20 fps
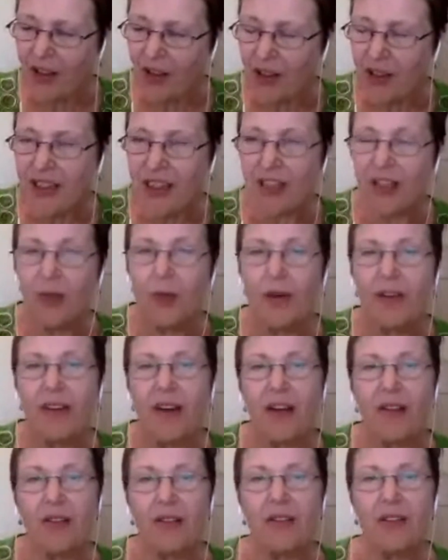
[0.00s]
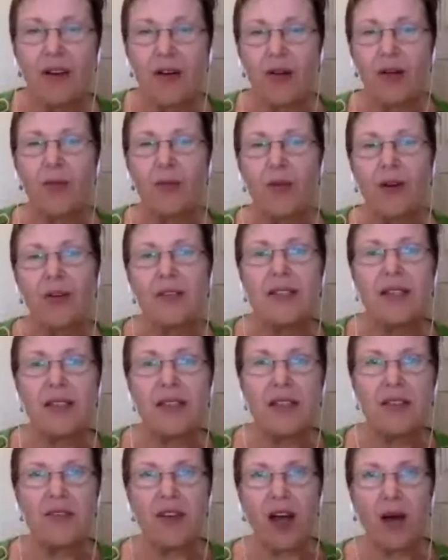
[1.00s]
So how do you deal with that
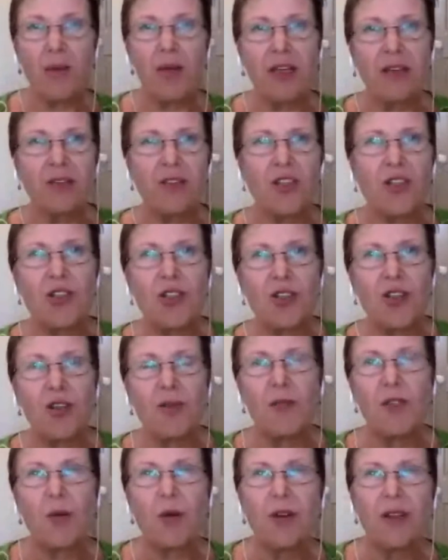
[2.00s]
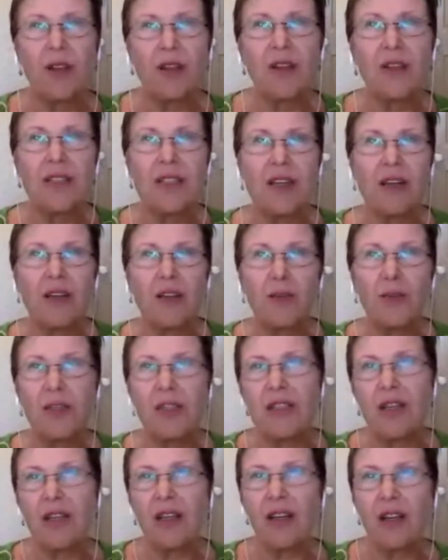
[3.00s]
ongoing process of coming to terms with it?
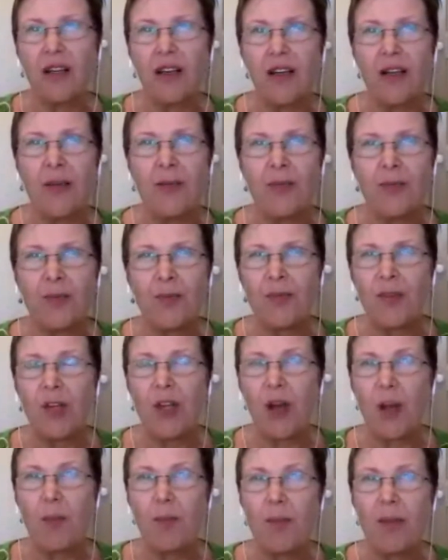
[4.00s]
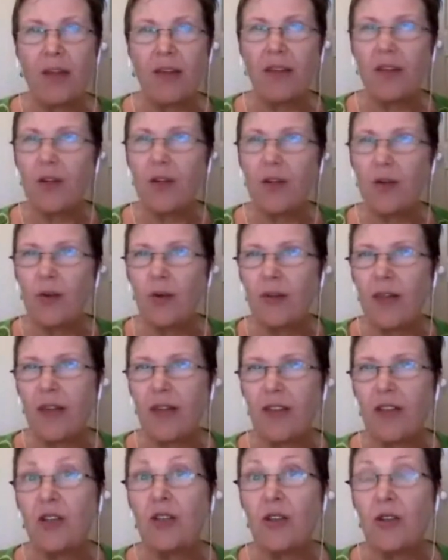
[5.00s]
Is there a particular, you know, method
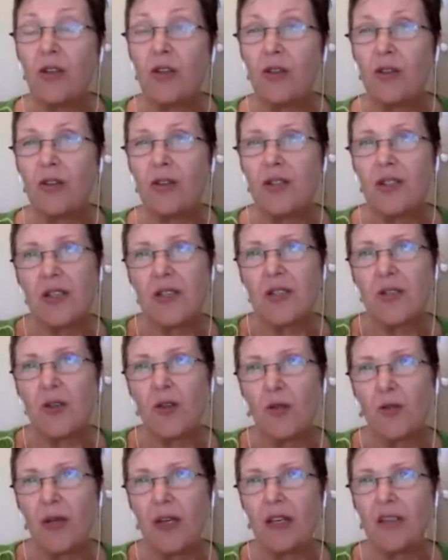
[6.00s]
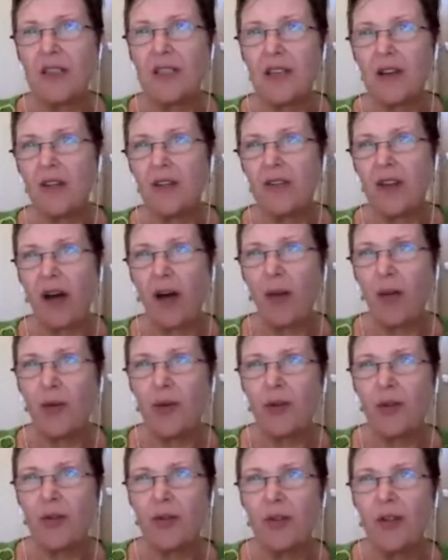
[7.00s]
or that you use to sort of pick yourself
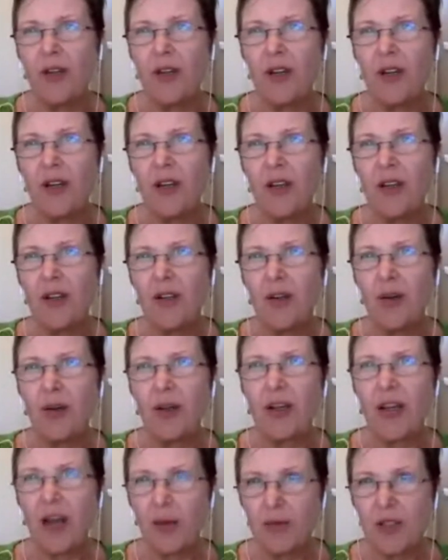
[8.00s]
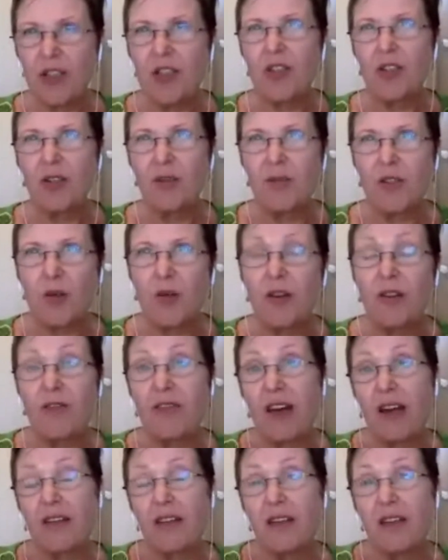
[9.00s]
up, or to come to
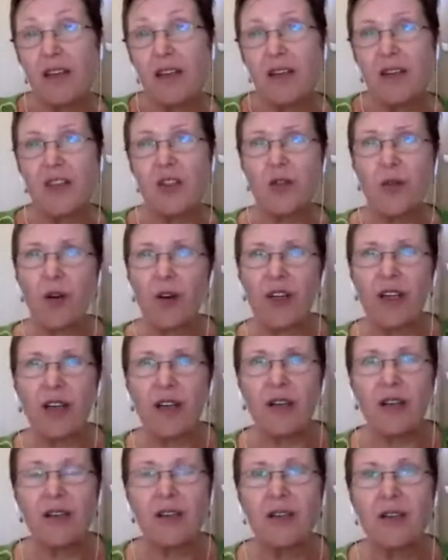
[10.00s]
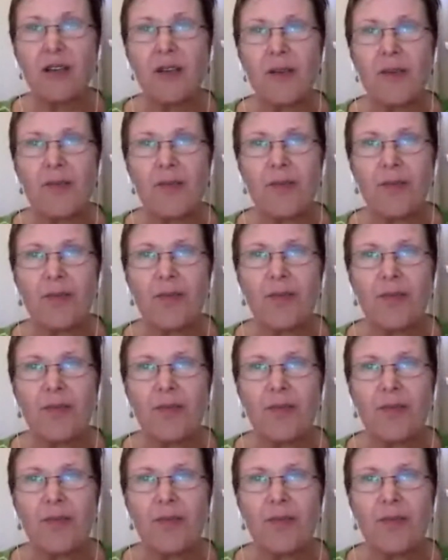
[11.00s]
terms with the fact that it is chronic?